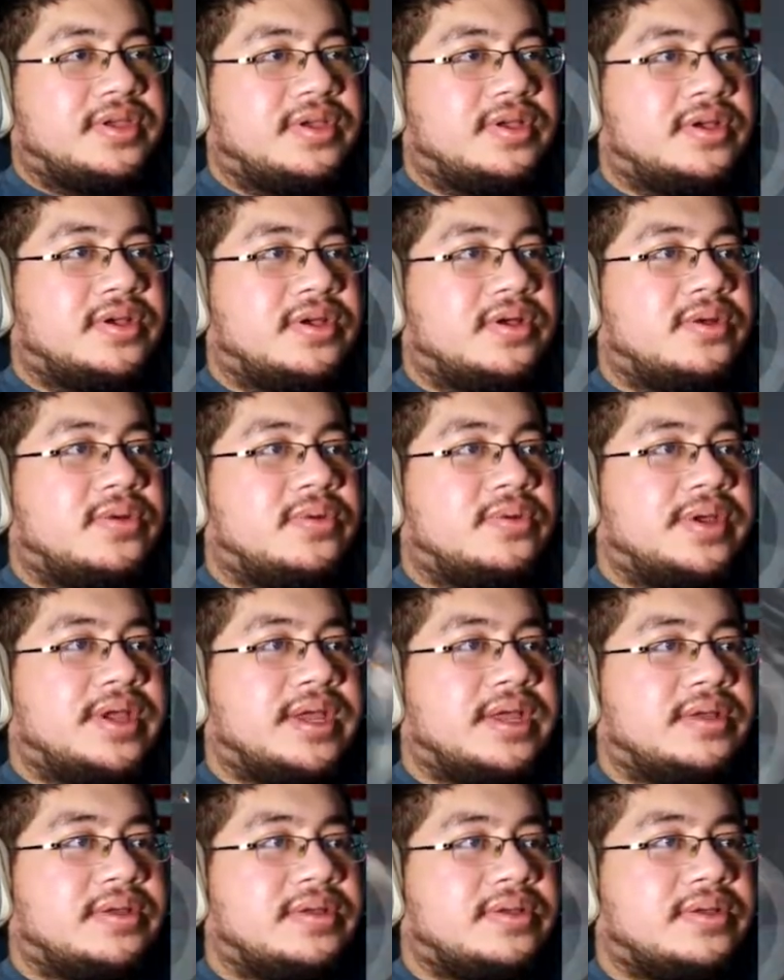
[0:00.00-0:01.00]
Oh,
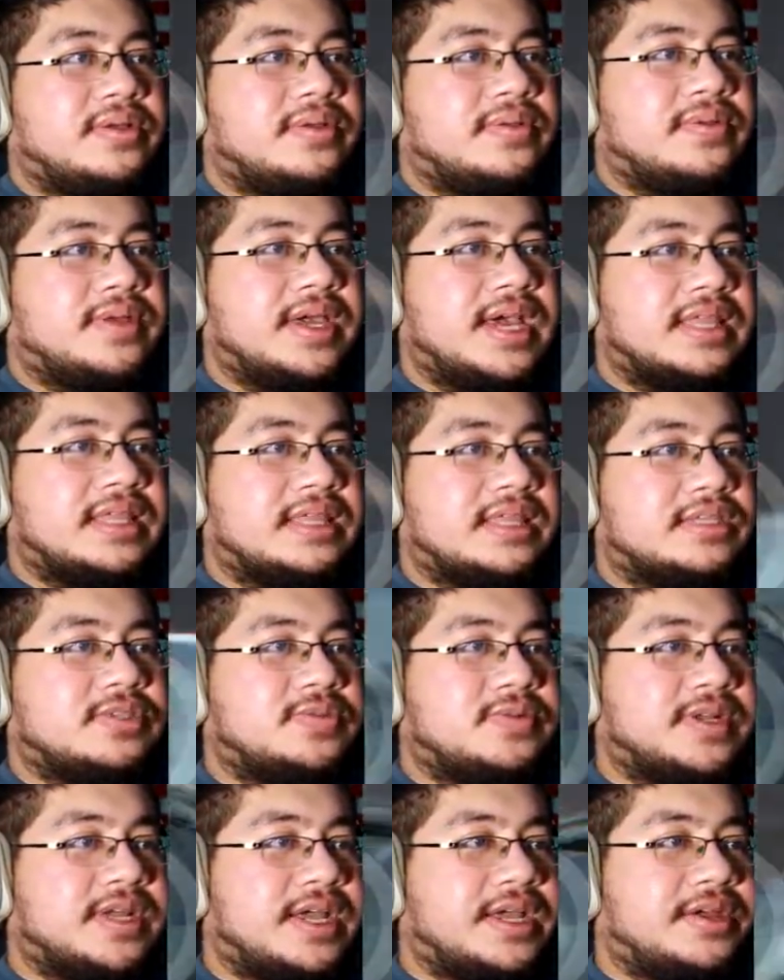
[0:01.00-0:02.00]
wait. We got this
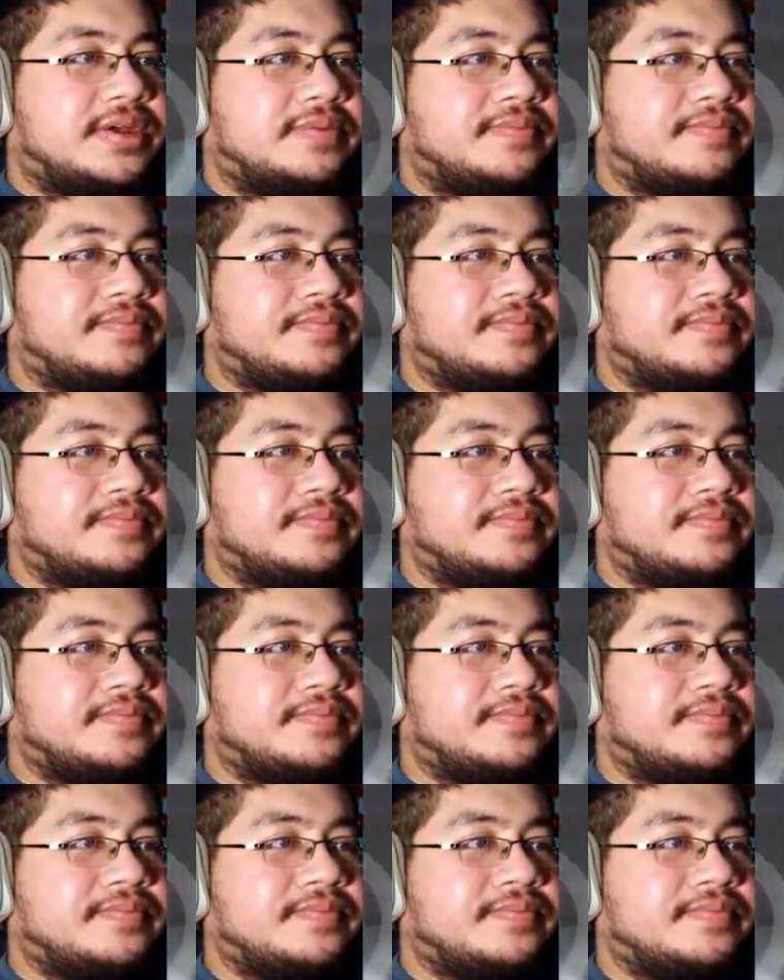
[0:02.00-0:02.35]
one guy here.